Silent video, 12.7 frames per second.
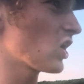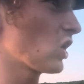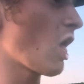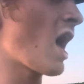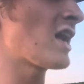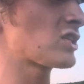A
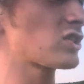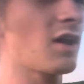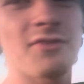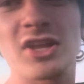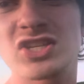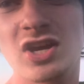lot of stuff
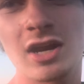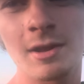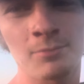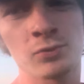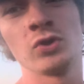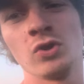that's going to
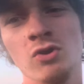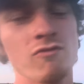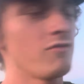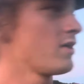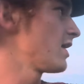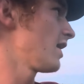improve.
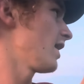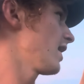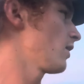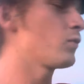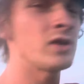And